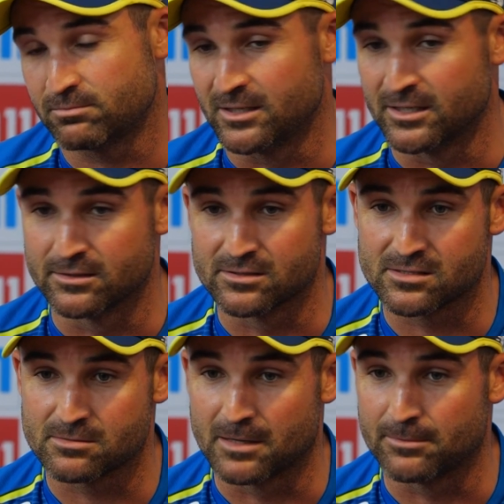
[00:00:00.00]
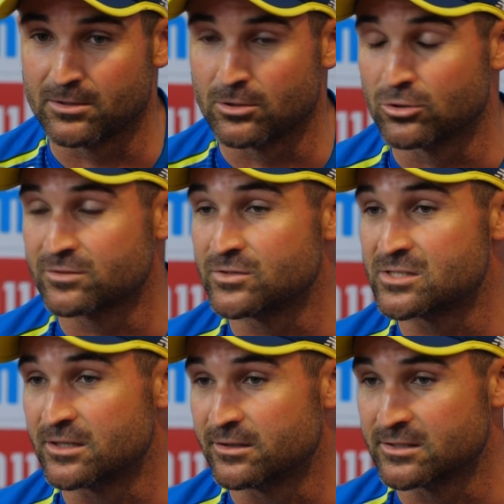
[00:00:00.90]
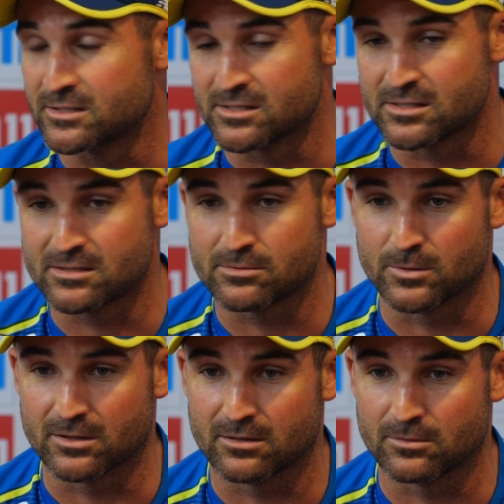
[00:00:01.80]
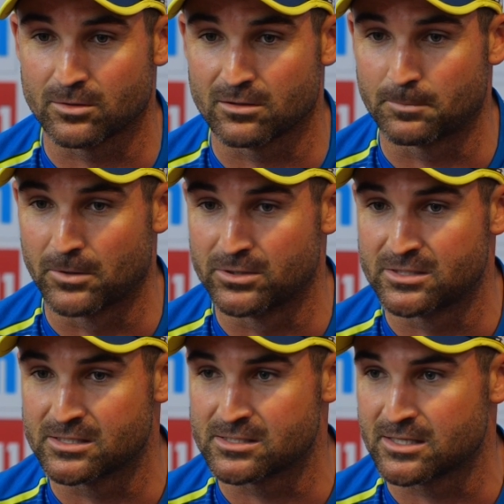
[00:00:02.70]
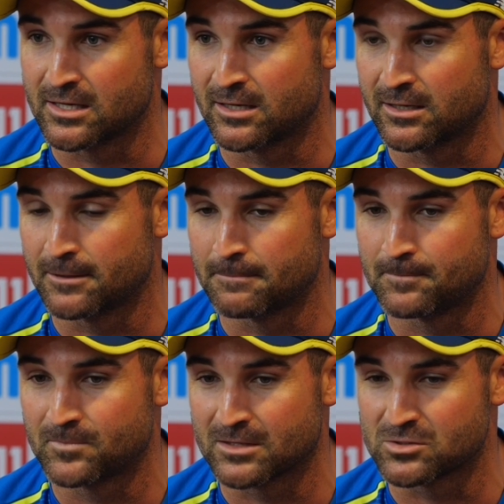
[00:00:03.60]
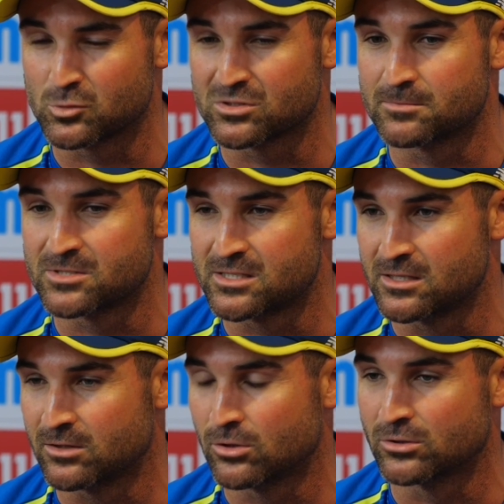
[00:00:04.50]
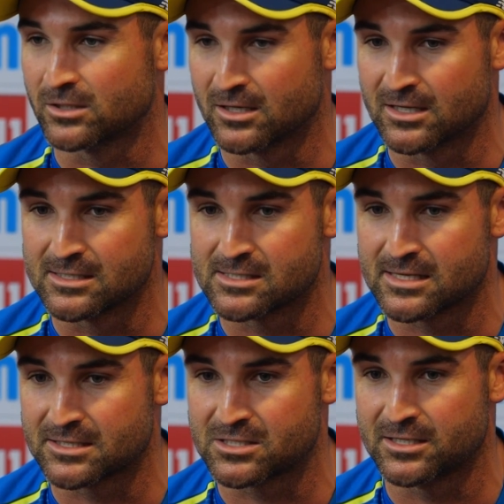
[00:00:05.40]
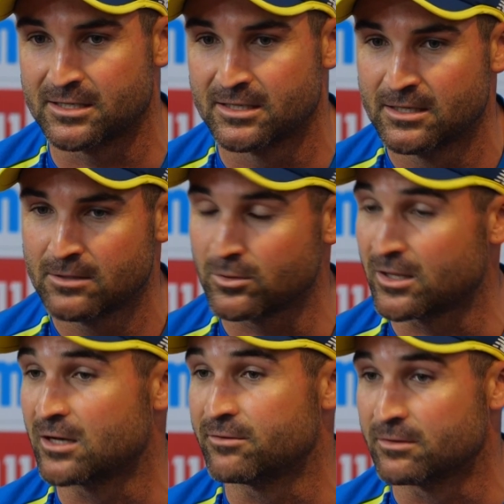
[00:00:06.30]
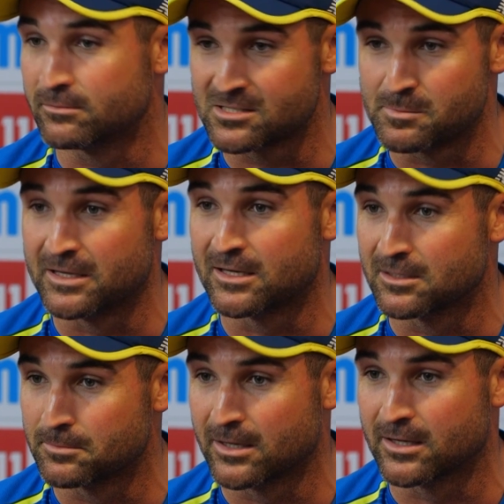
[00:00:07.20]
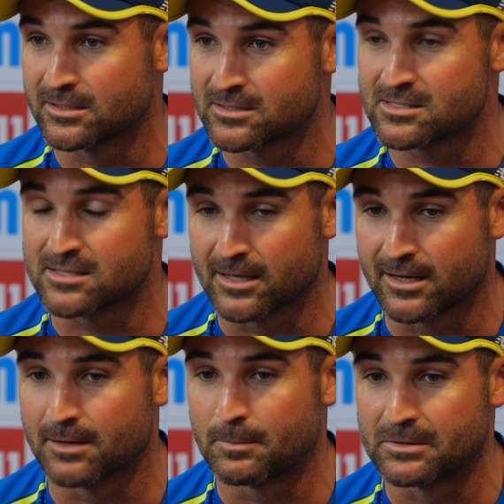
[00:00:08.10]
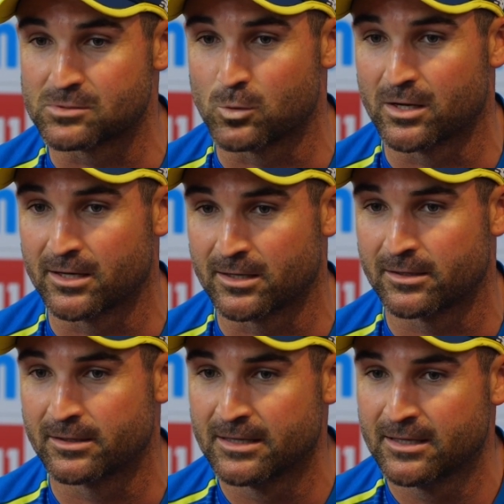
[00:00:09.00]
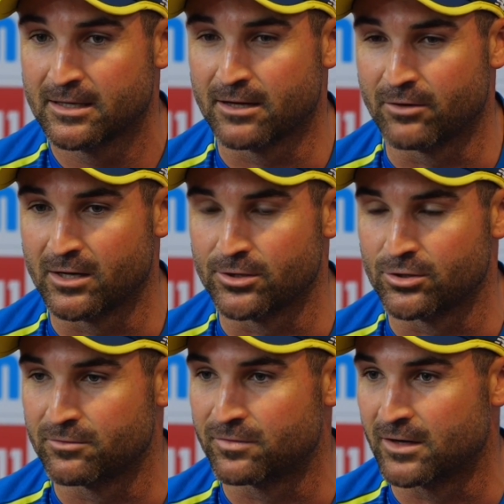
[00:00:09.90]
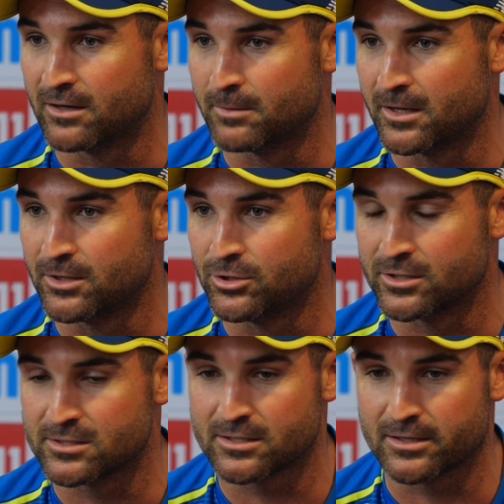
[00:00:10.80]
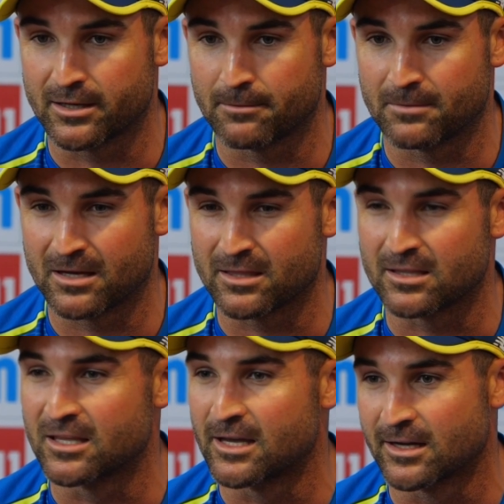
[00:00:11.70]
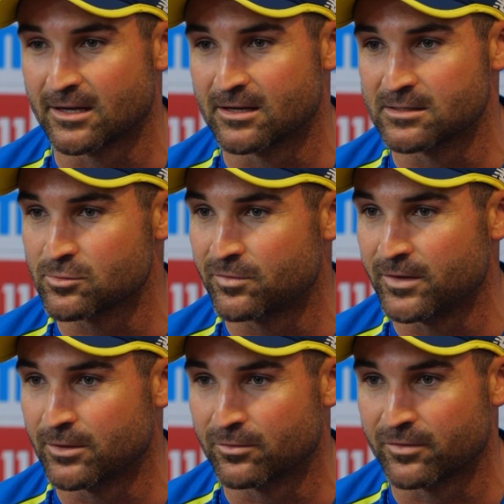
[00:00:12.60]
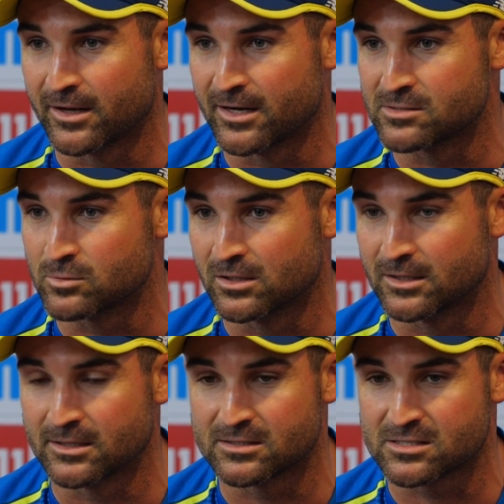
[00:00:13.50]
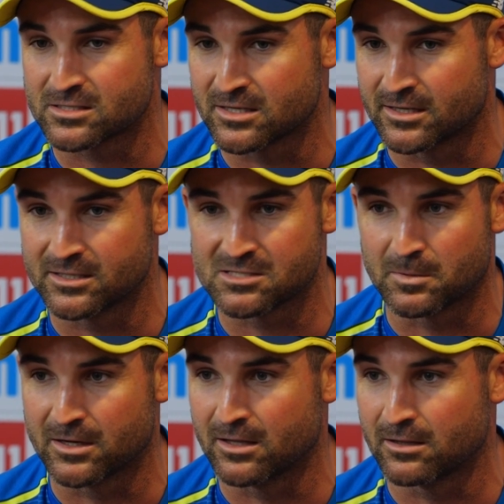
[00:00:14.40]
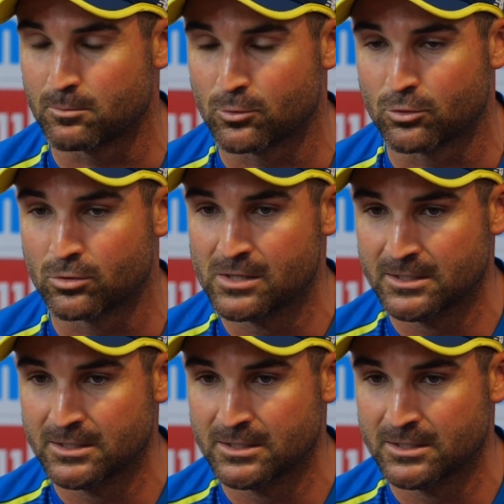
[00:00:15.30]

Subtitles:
years, maybe the last few series with the Proteas, and it was awesome to see the older guys actually, without even speaking about it, stand up as one and really unify our batting unit. I think the younger guys will feed off that as well, and it's just going to inspire them more